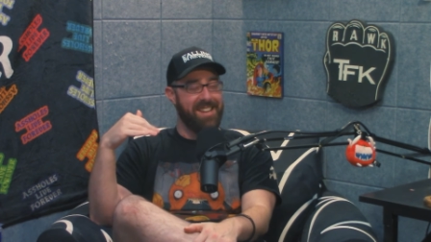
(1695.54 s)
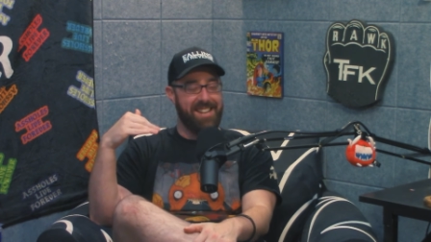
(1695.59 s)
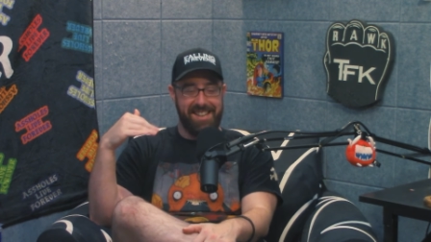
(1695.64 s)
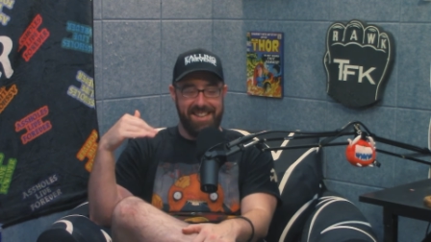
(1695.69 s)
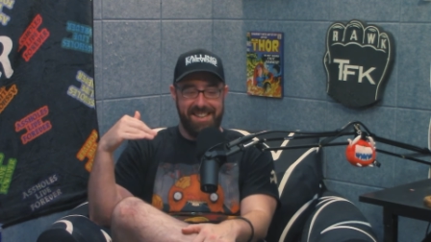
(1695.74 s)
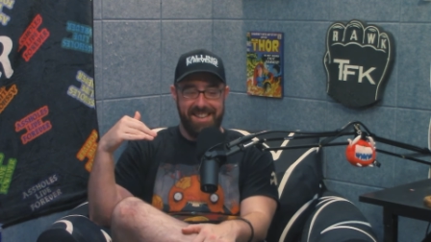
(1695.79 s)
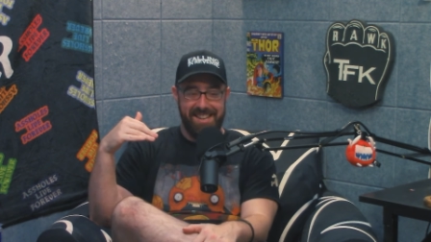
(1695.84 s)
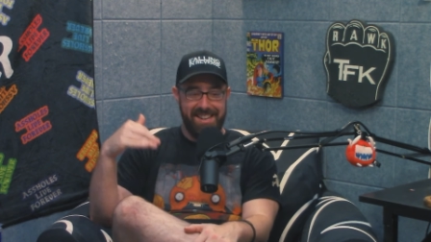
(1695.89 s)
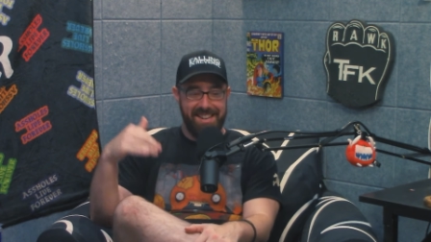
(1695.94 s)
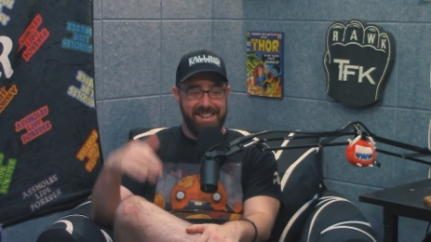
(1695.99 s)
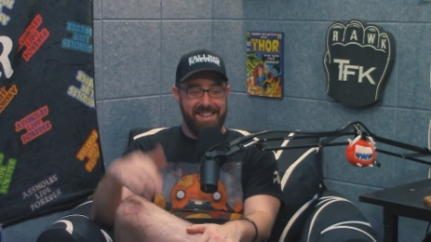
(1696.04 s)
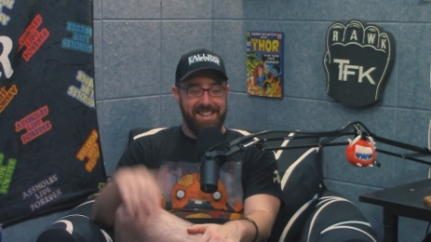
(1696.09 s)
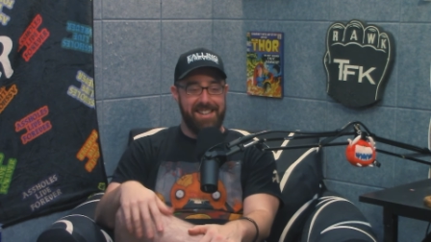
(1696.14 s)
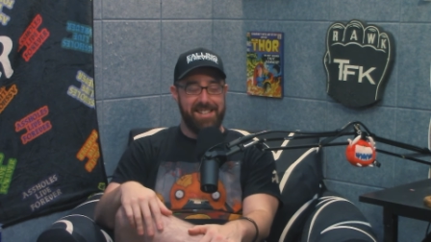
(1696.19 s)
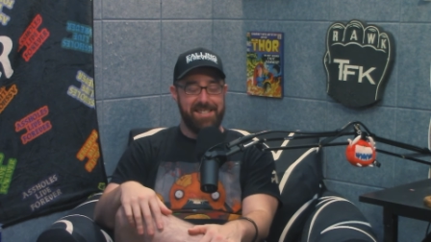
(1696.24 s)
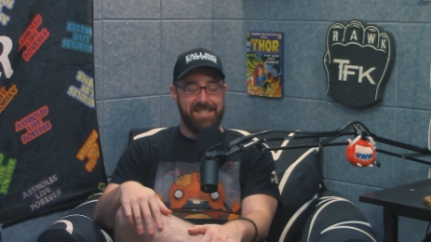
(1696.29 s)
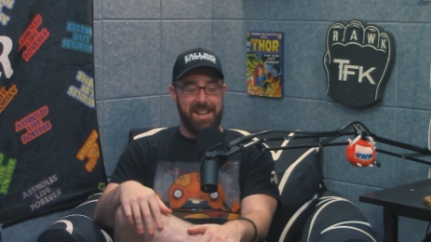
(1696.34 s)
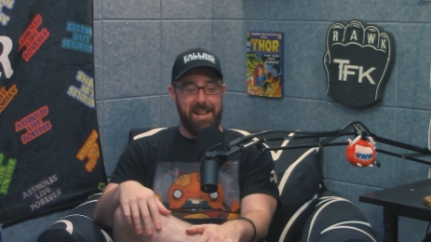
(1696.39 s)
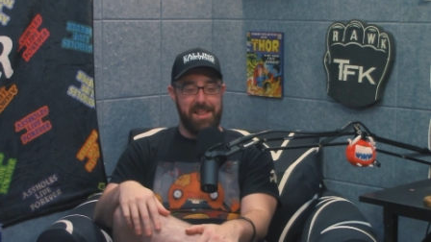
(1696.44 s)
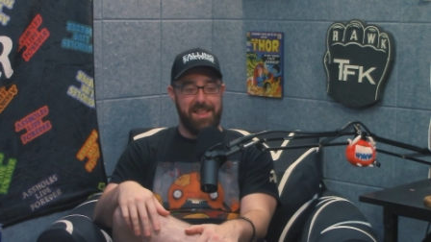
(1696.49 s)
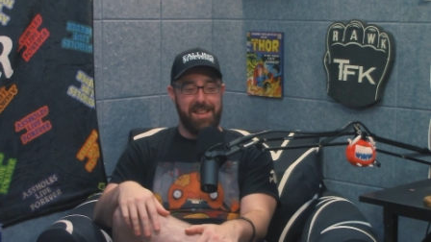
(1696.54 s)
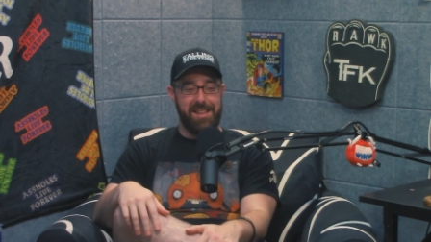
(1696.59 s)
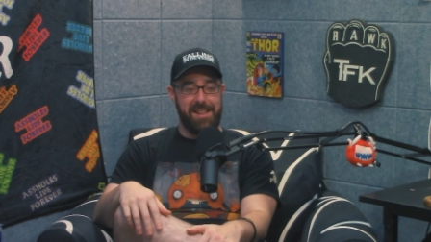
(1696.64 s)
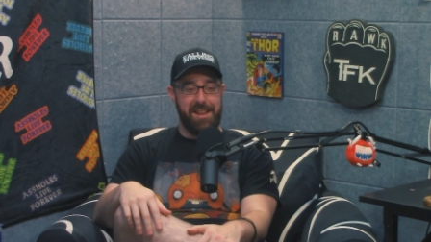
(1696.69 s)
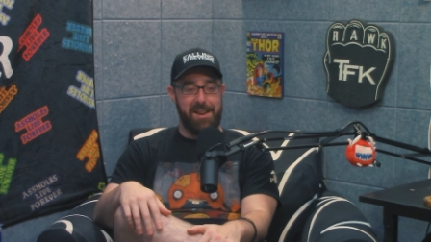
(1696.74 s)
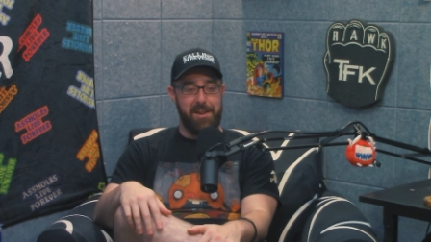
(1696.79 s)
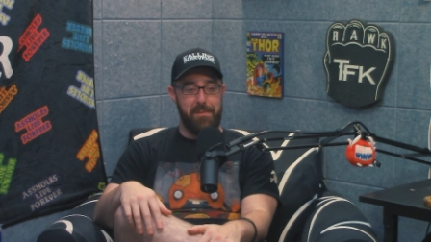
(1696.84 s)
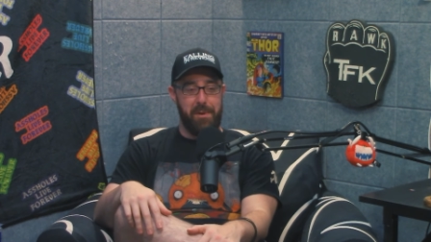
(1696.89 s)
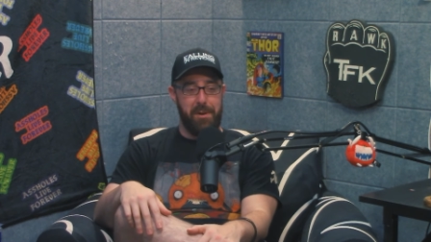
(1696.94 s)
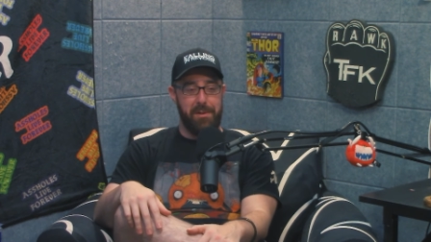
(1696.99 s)
Like, because I think
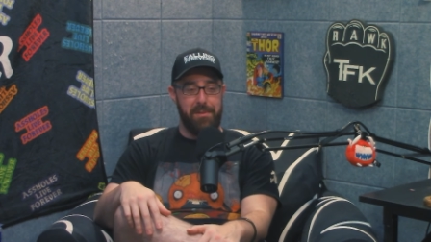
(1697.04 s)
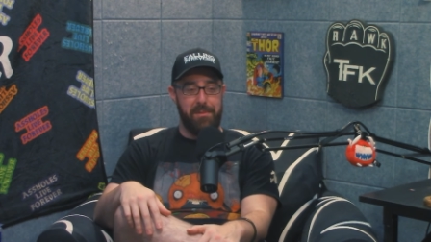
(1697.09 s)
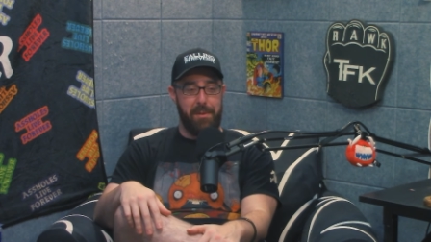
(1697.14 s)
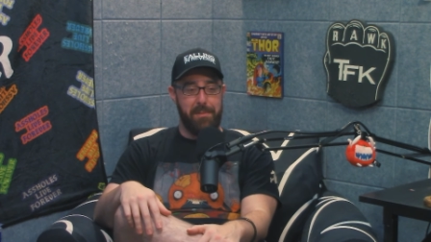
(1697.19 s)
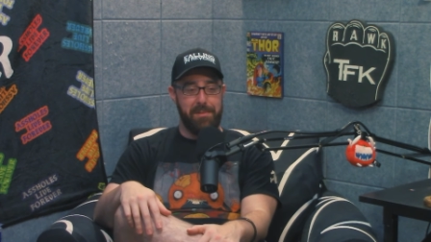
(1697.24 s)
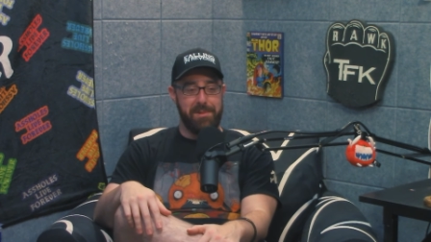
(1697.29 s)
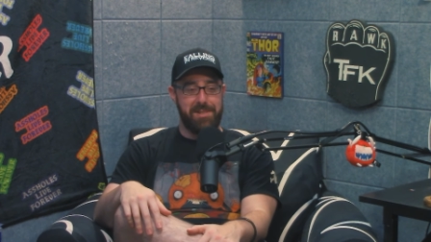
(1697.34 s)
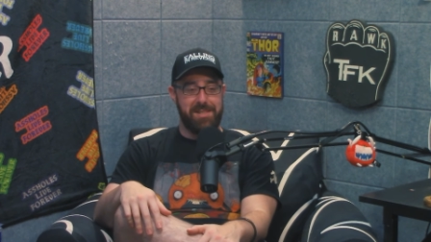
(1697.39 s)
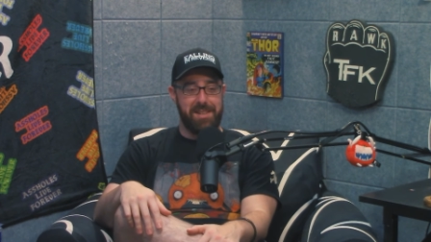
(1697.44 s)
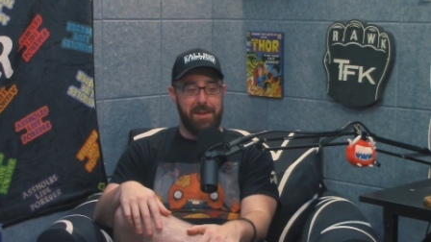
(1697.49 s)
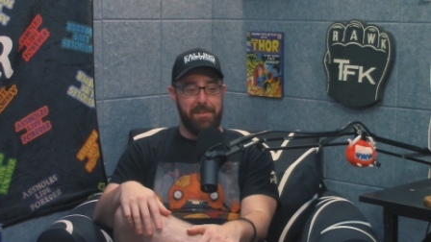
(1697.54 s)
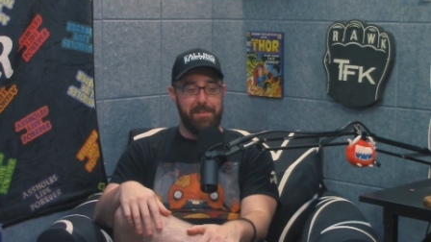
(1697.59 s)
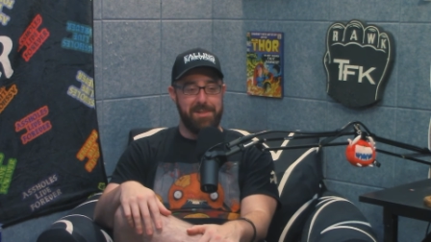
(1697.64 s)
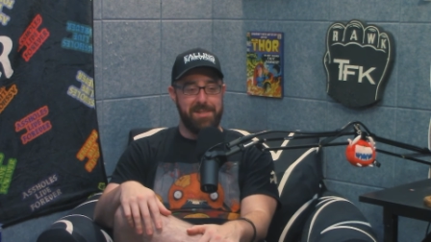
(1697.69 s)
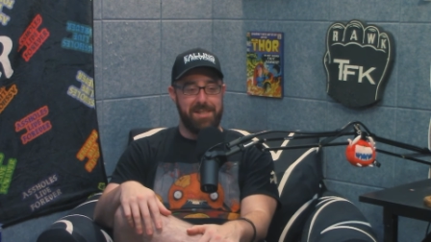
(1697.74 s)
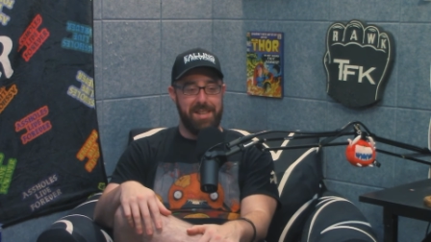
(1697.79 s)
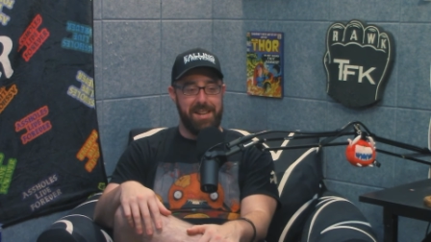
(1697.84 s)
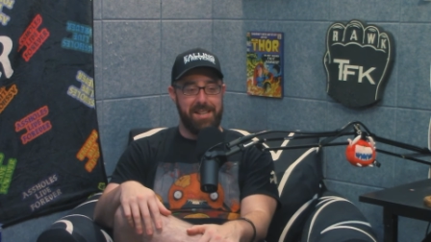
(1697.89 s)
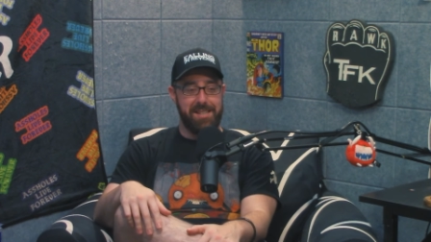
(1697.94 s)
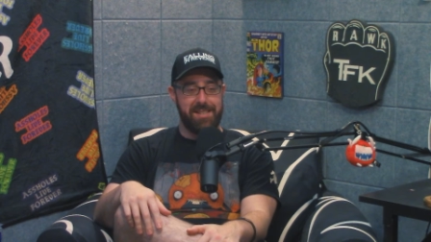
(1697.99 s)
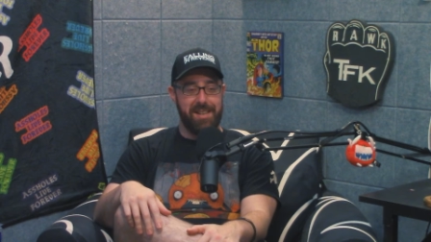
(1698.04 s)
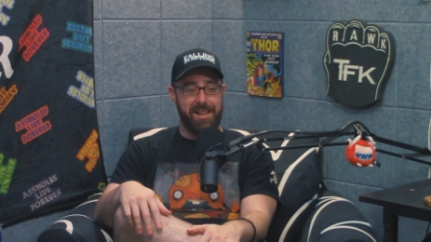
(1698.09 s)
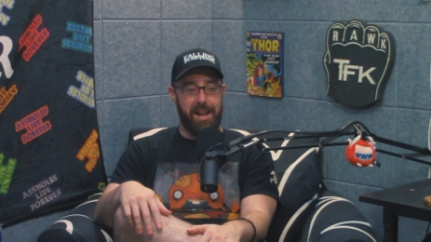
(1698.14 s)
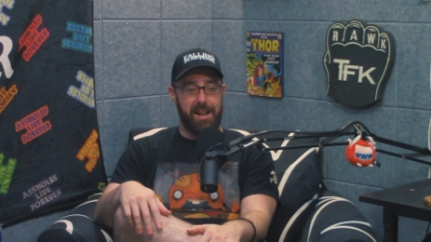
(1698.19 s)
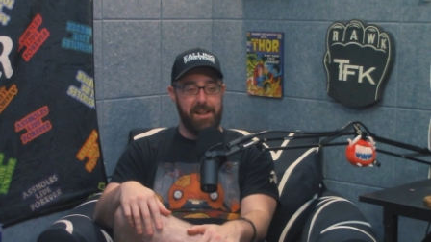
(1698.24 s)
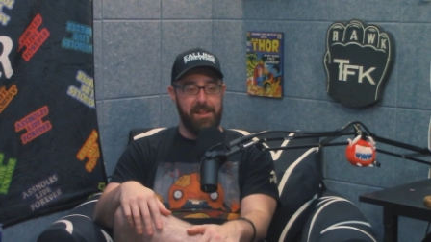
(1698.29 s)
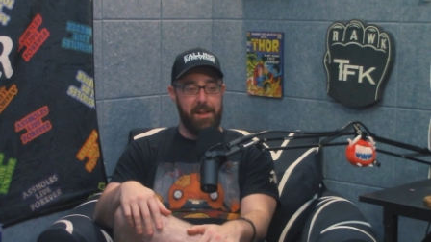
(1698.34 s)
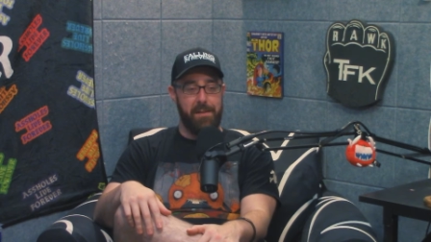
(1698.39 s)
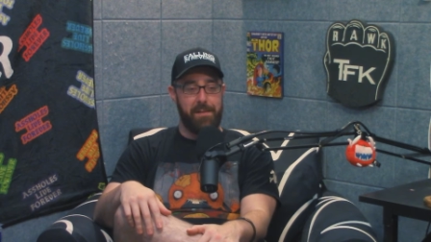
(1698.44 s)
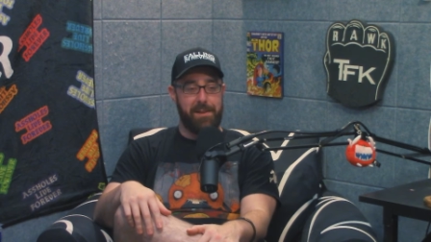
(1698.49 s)
that it, what what was said was that he's like,
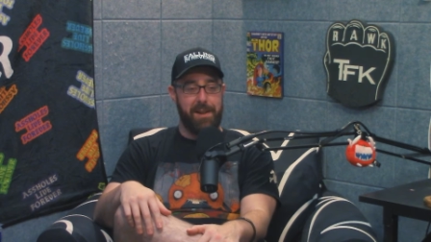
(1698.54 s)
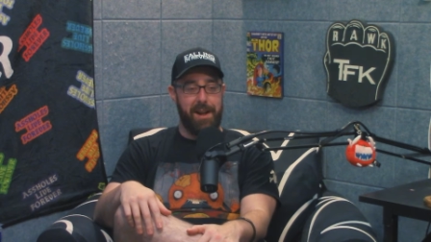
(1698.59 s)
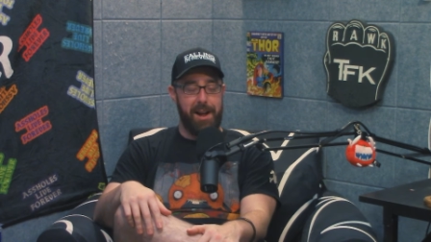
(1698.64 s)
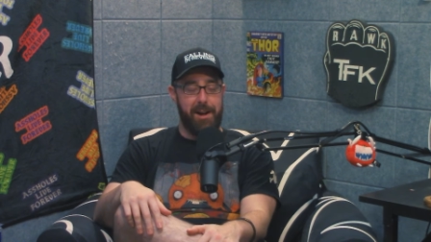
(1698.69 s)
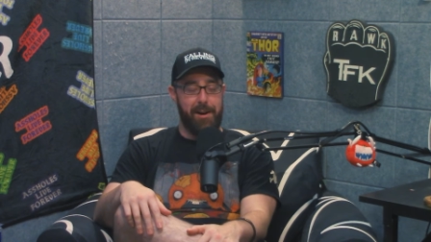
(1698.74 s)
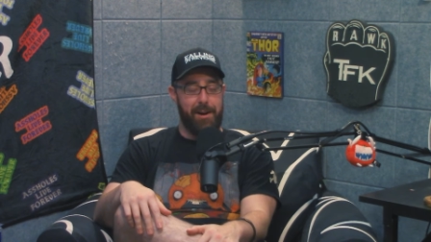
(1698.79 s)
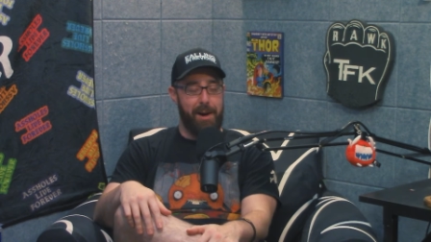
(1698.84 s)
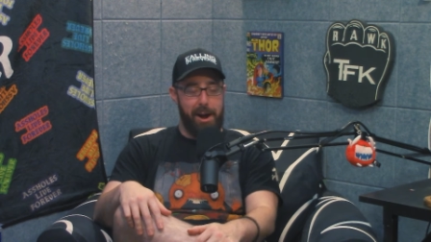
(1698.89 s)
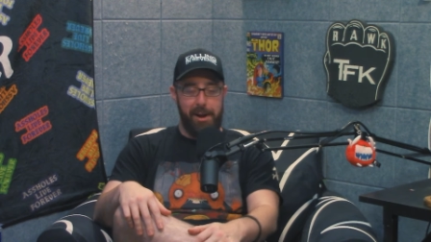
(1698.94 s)
I love Kyle.